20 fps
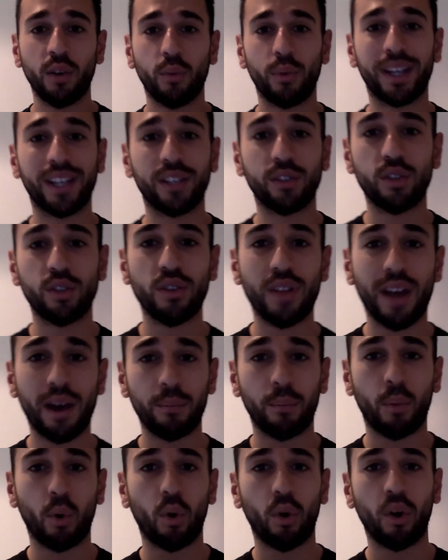we can do
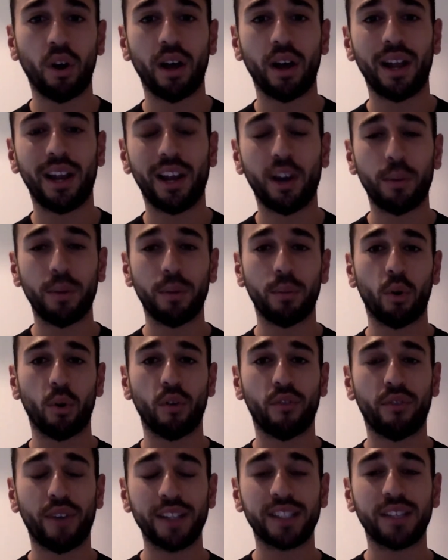that a little bit
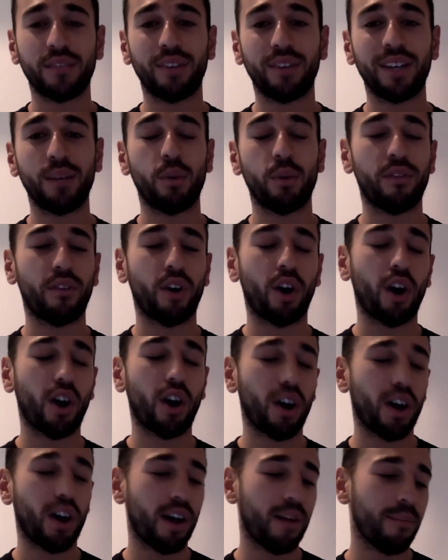more effectively with
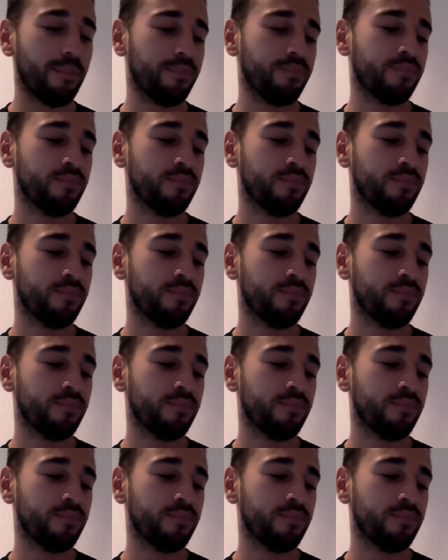our